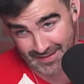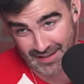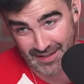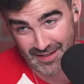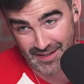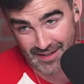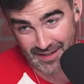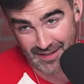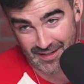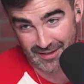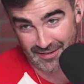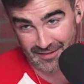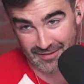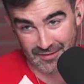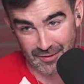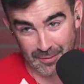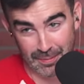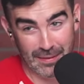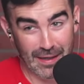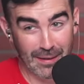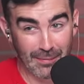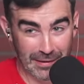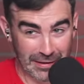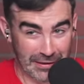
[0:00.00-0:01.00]
You know, they're
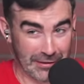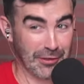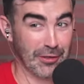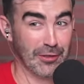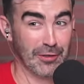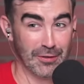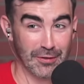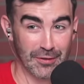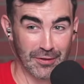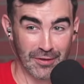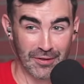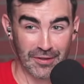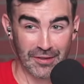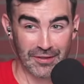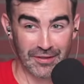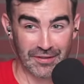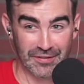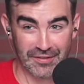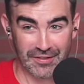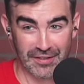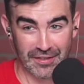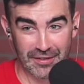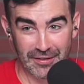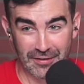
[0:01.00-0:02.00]
probably
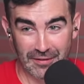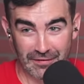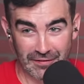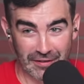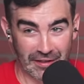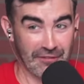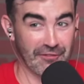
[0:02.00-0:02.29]
cold too if